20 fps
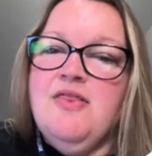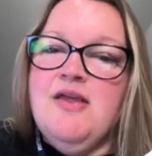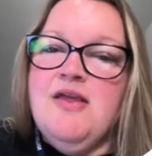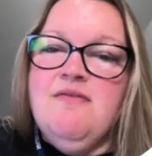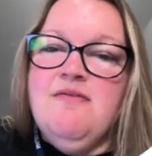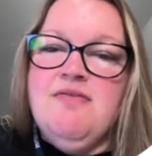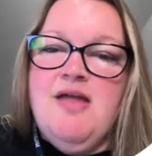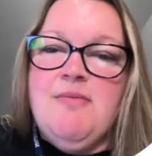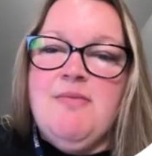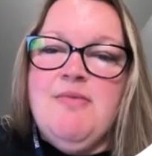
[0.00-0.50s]

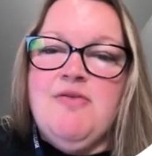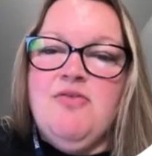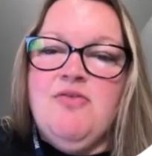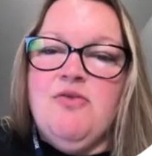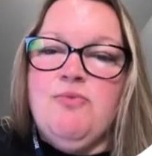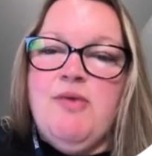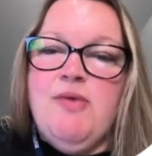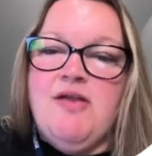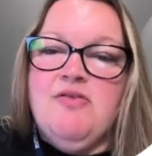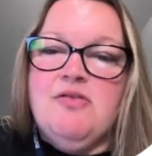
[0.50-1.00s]
of them as the
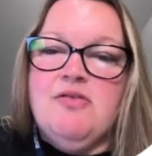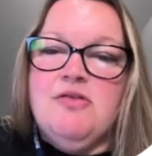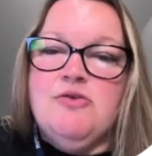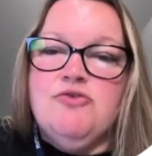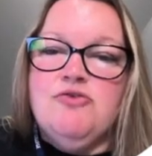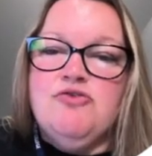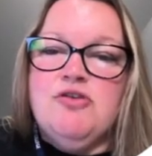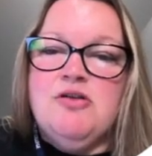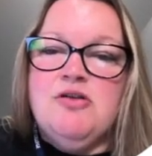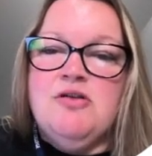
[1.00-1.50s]

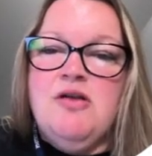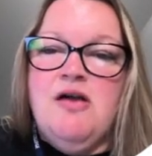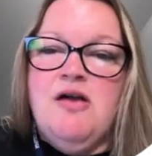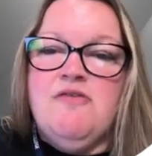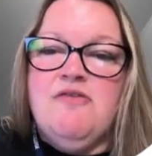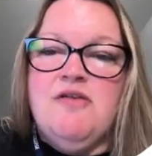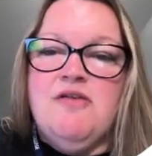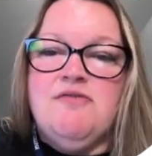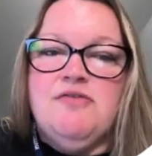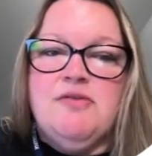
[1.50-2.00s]
resolution
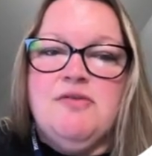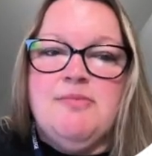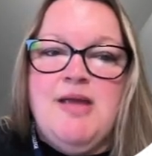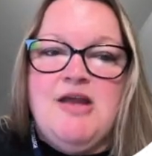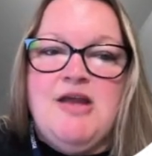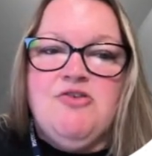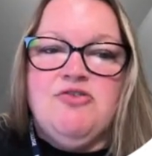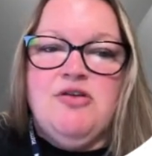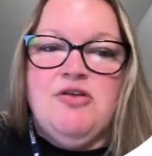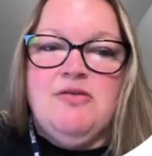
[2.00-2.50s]
of
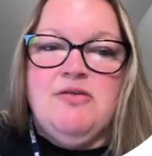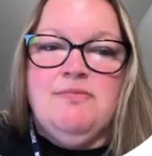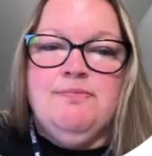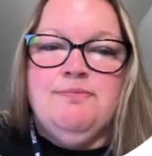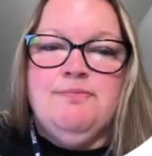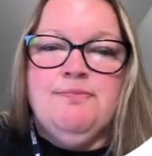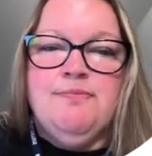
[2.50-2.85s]
inflammation.